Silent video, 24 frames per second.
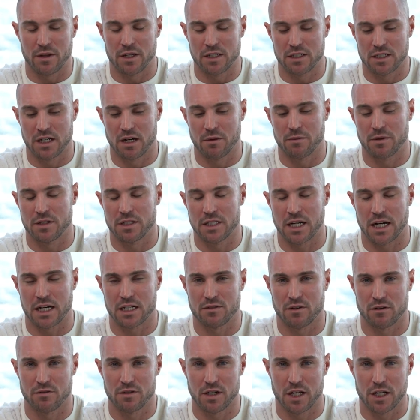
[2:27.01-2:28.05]
They set up the tax
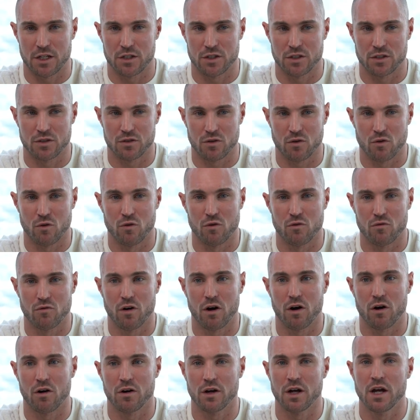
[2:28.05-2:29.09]
foundations all
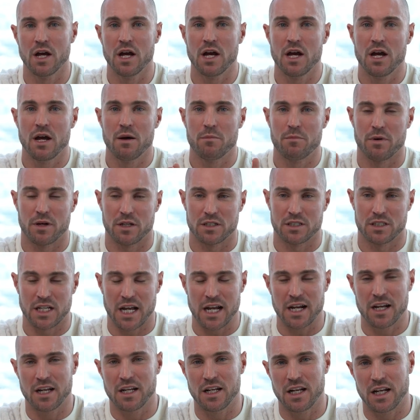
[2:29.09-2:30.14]
wrong. But
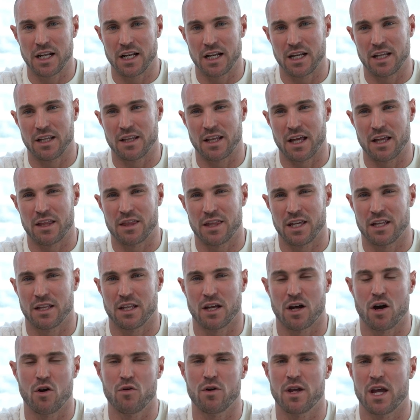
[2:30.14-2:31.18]
secondly, they think
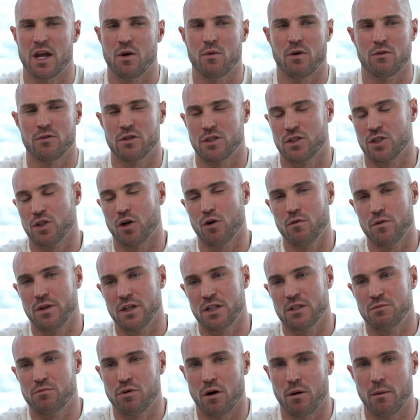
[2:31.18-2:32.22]
that, okay, well, to solve
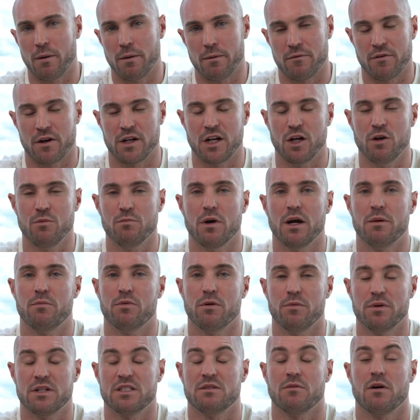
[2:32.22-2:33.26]
this problem, if I don't buy
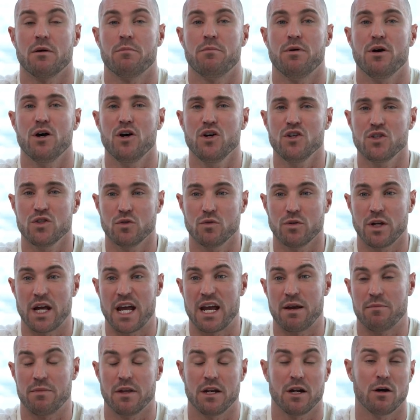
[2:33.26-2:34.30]
properties in my personal
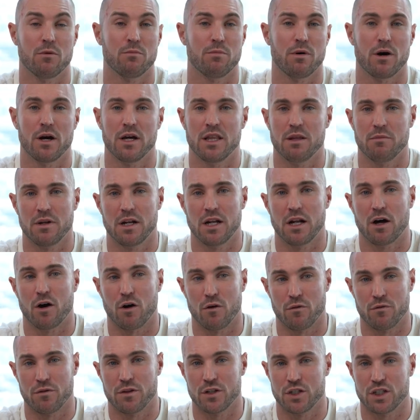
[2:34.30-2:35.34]
name, then I'll buy them in an
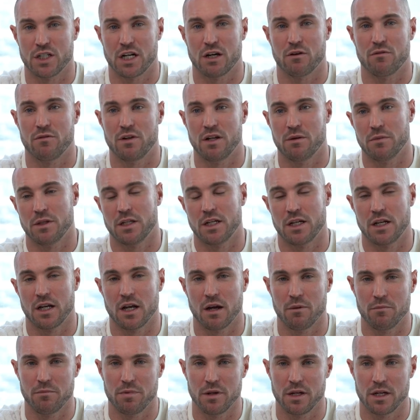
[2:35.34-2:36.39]
off-the-shelf limited
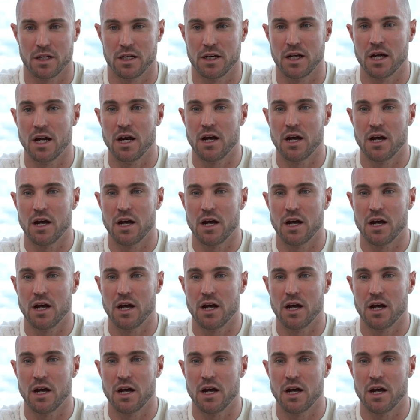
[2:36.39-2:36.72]
company.